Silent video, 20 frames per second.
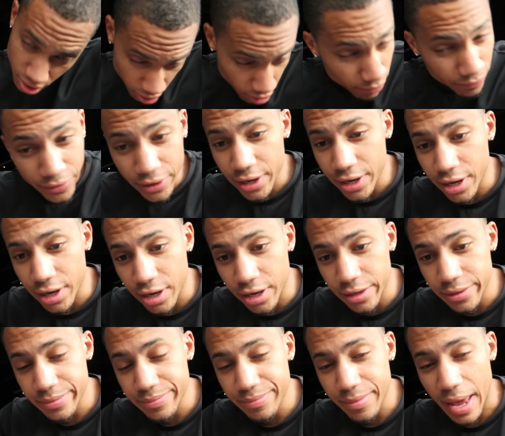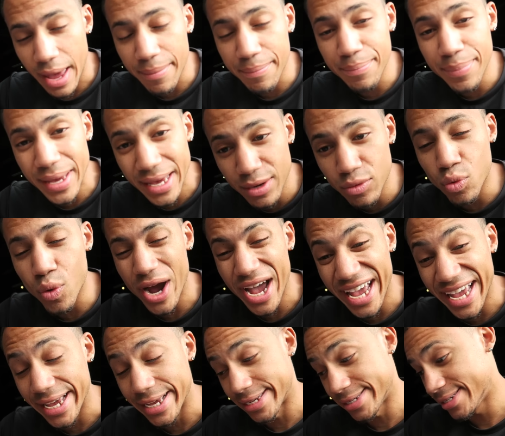Over here at Big
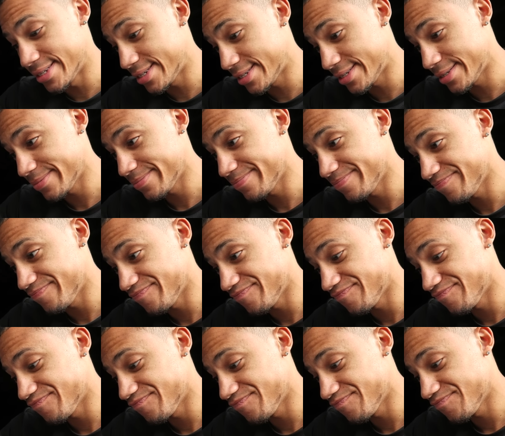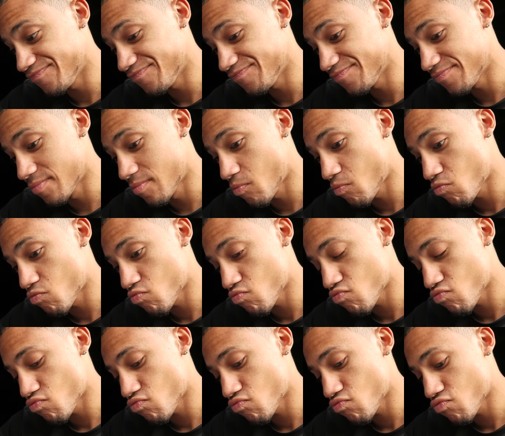Wang's. Do
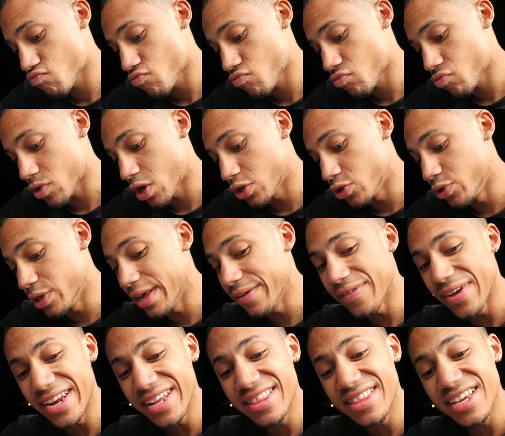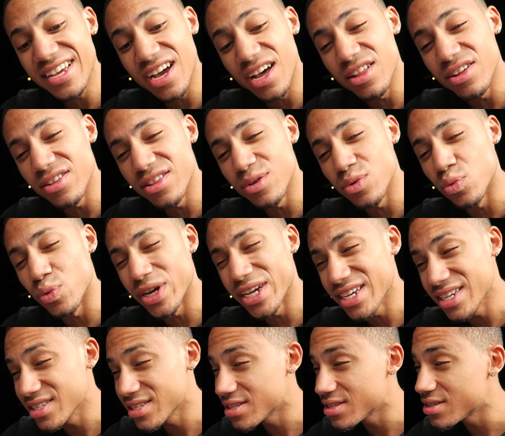you have anything other than
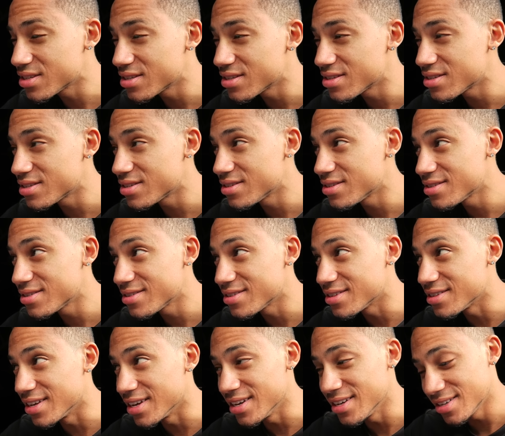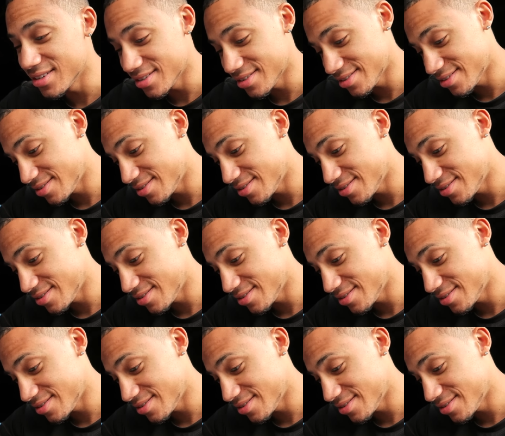wings? Yeah?